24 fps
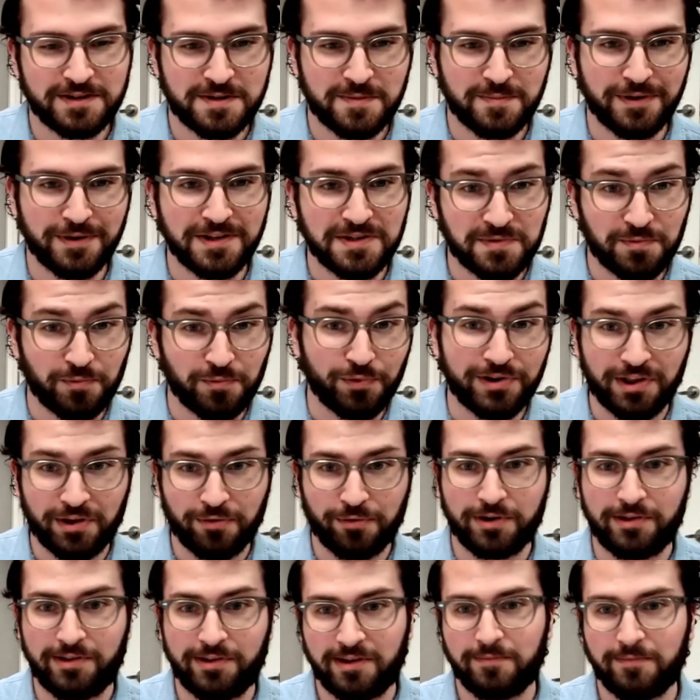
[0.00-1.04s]
but it's really,
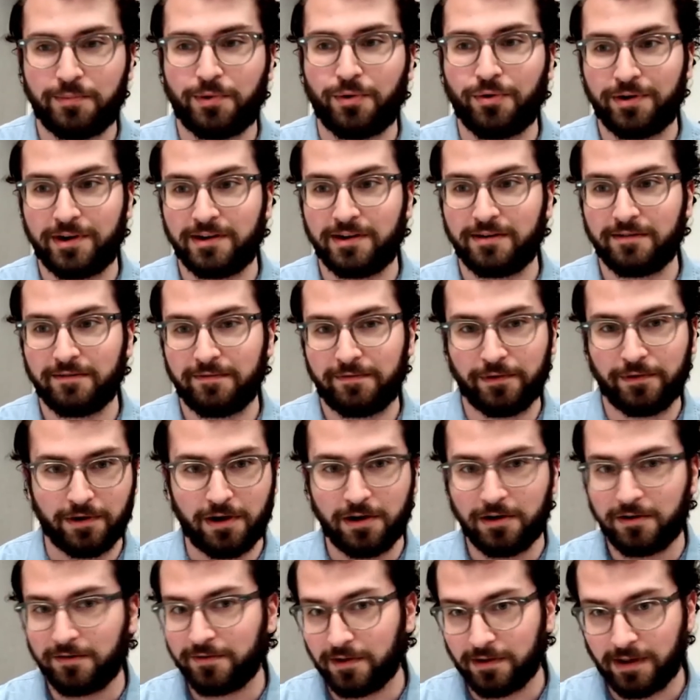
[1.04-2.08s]
really important for
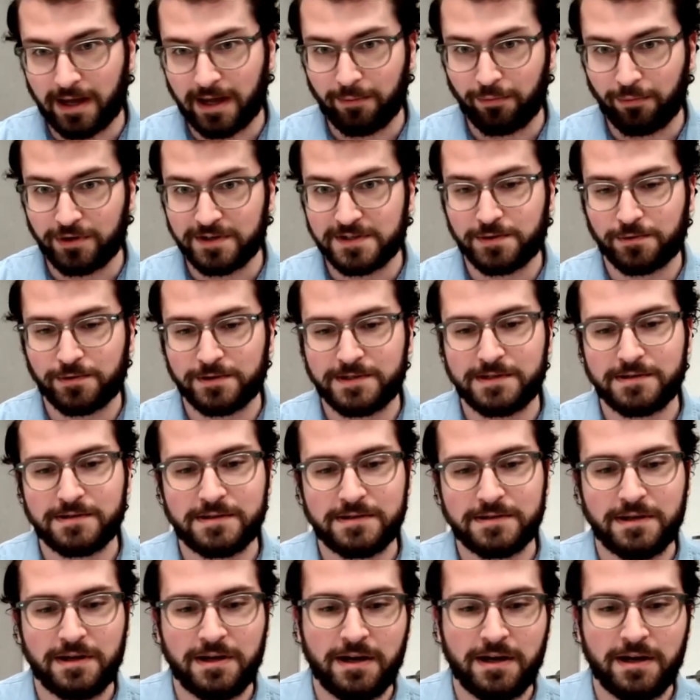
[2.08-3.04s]
all of the lab resources.